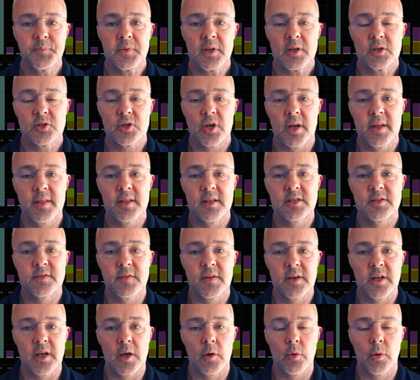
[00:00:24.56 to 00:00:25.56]
So in this
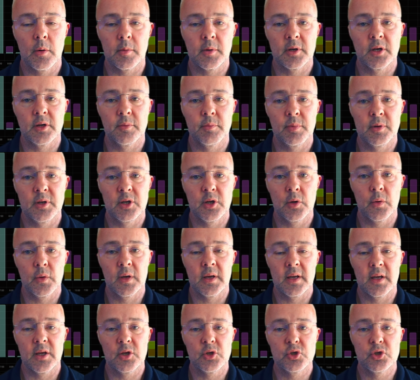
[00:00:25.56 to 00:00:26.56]
video, what I'm going to be
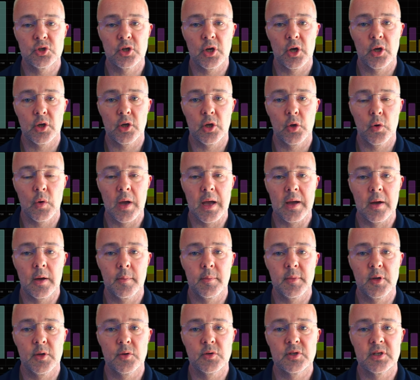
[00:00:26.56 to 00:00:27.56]
doing is showing you how I'm
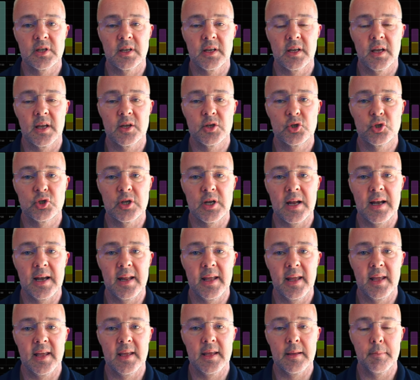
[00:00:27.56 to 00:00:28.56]
using a
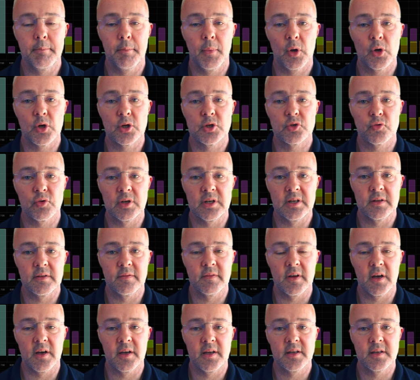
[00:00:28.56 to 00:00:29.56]
Shelly monitoring
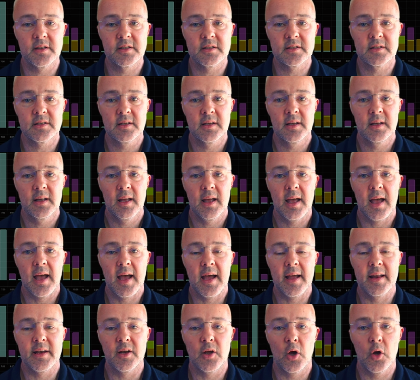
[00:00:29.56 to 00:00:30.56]
device
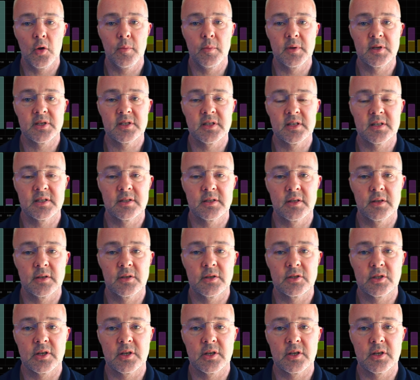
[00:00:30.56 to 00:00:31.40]
and Home Assistant.